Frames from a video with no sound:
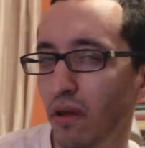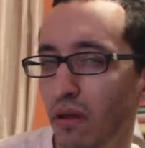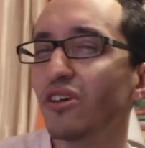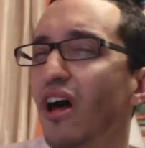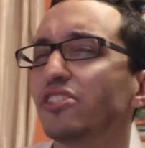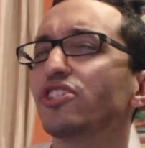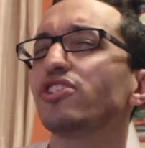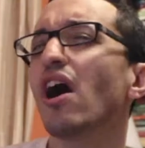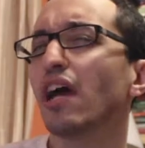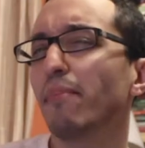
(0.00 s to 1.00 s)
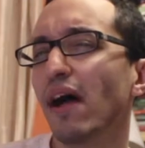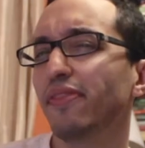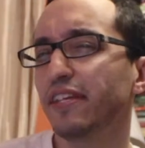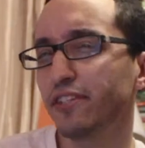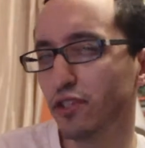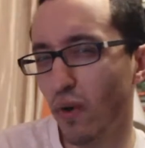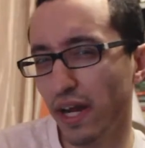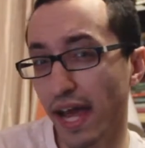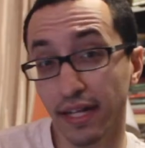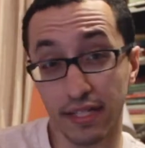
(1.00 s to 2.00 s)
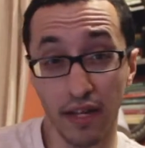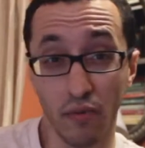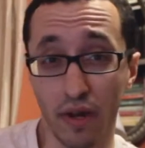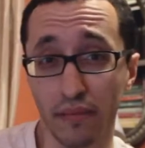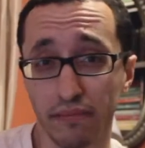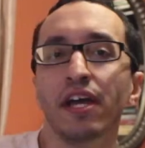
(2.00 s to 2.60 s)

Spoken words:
So I'll just talk about this 2018 one.